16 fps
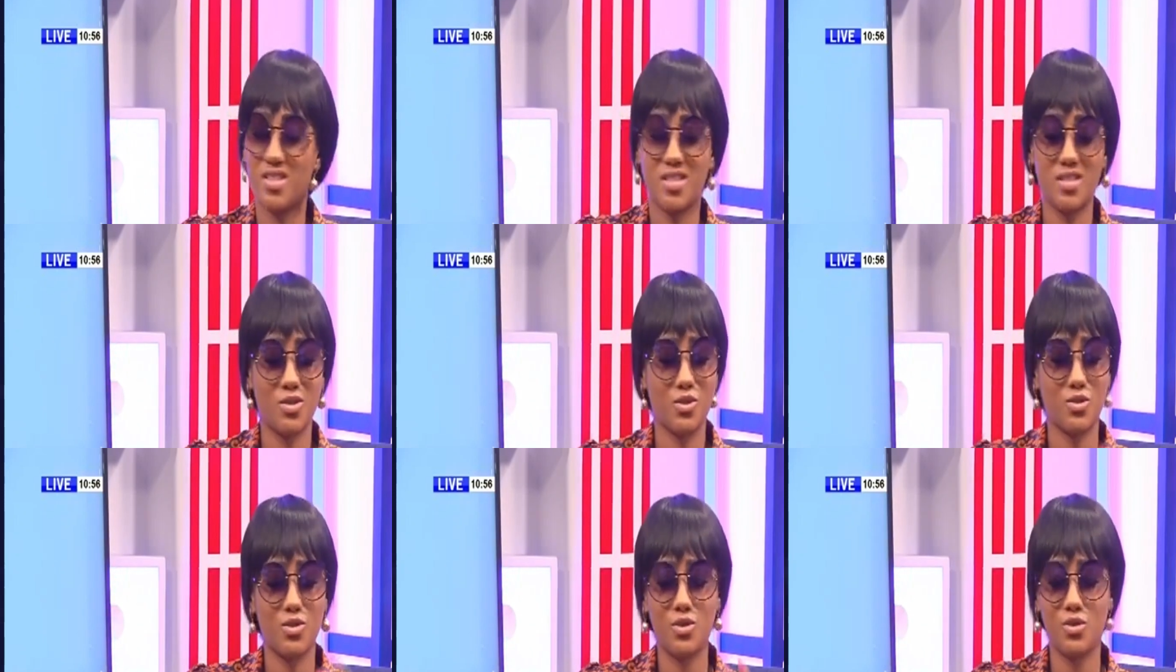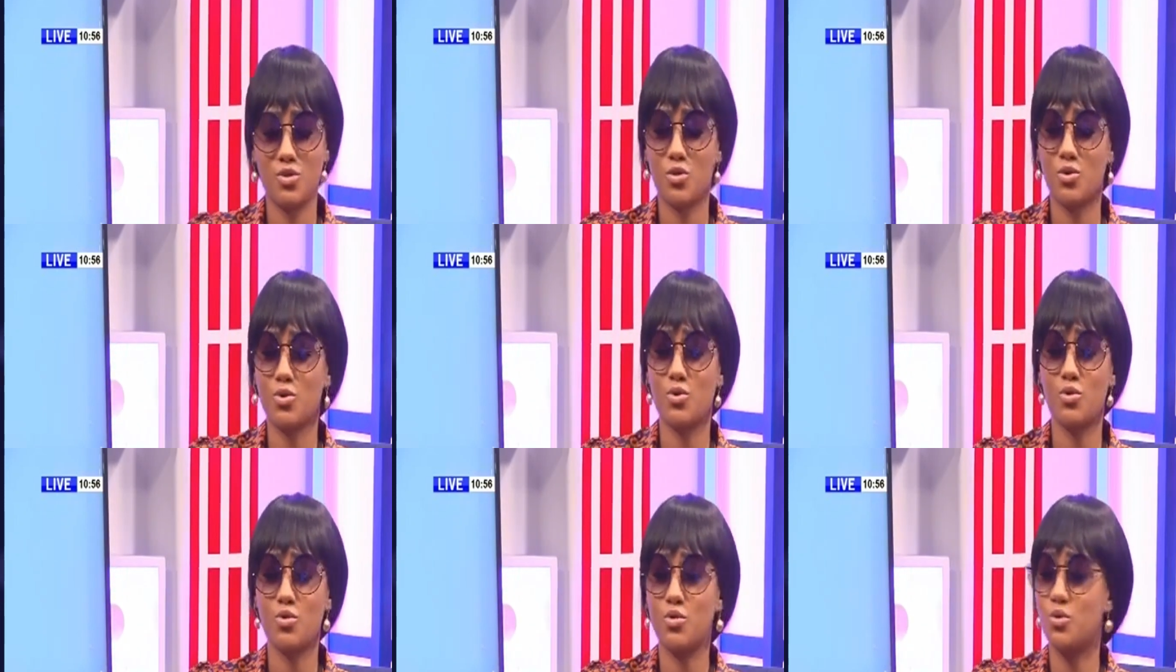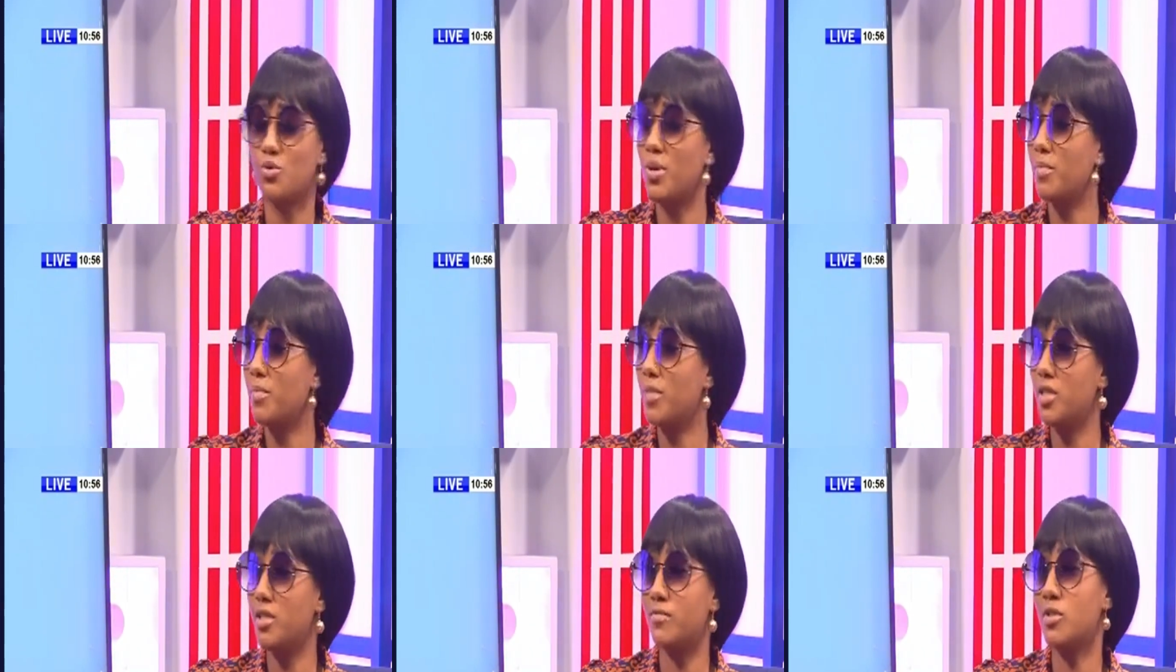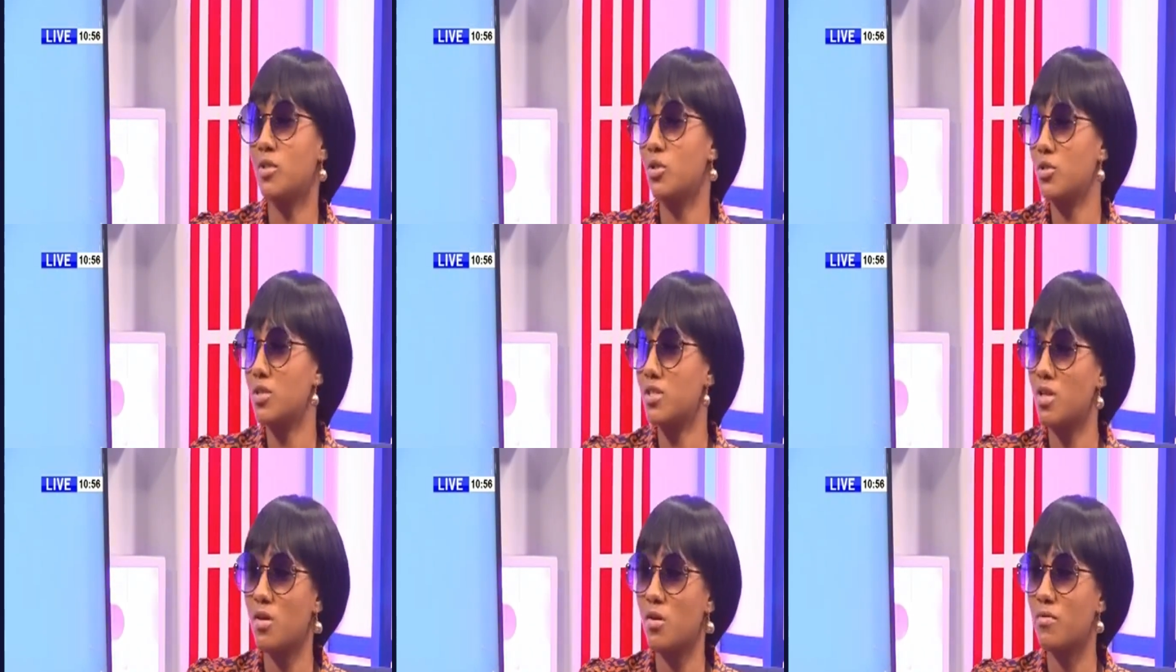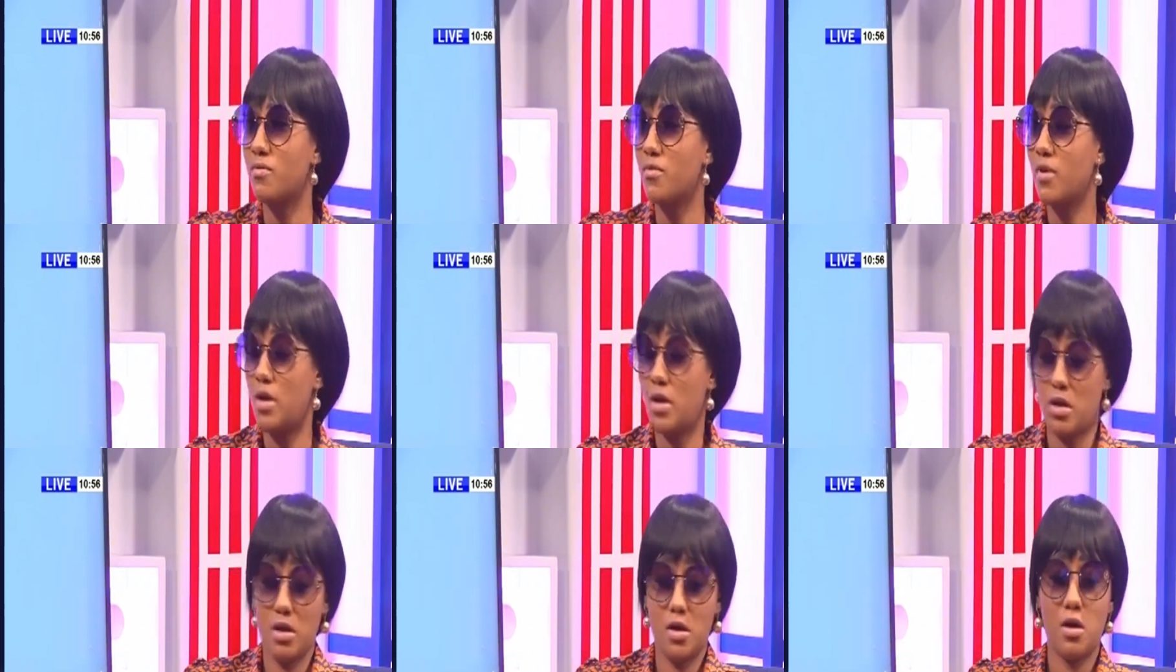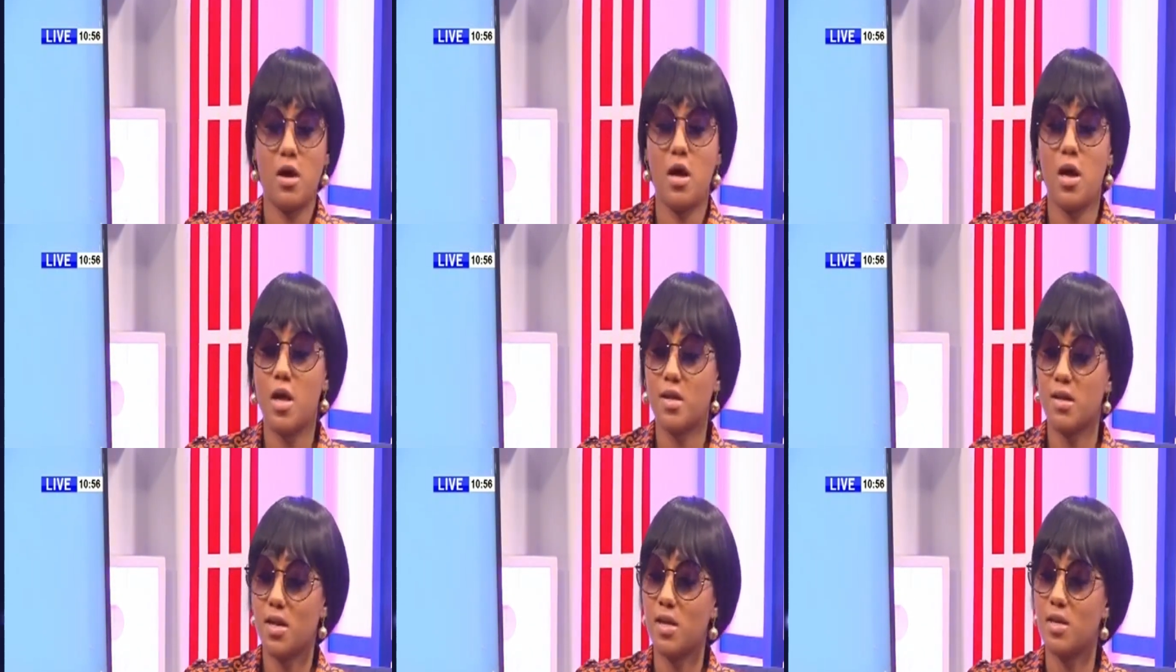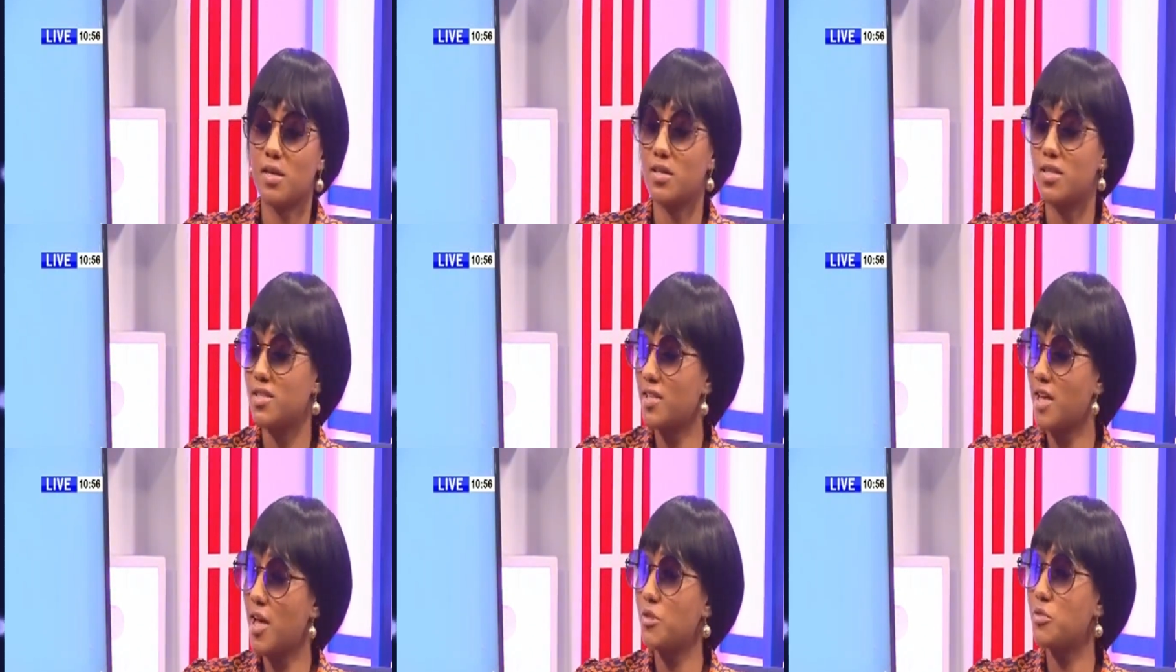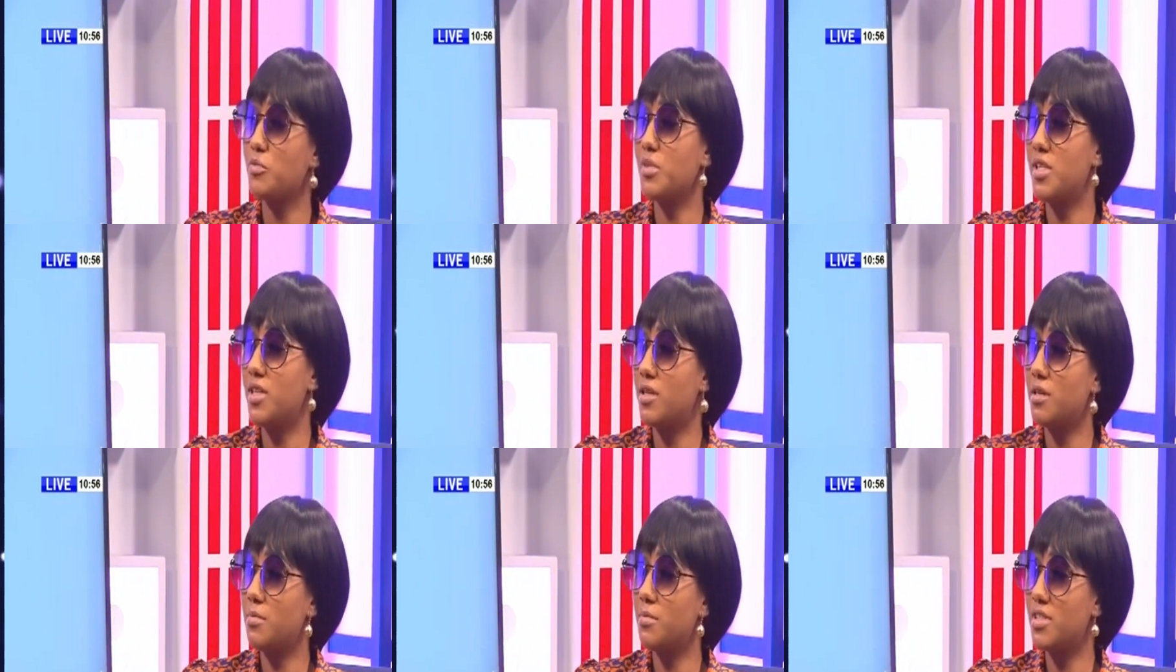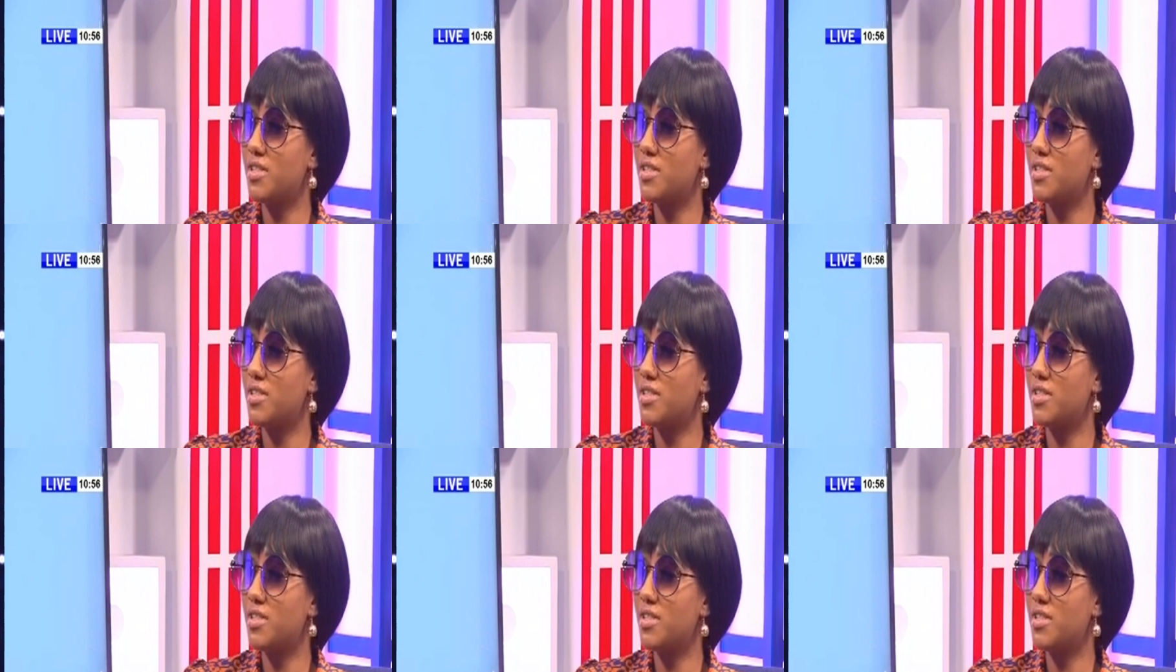Just continue to do you and believe in yourself. And hey, the sky will be the limit.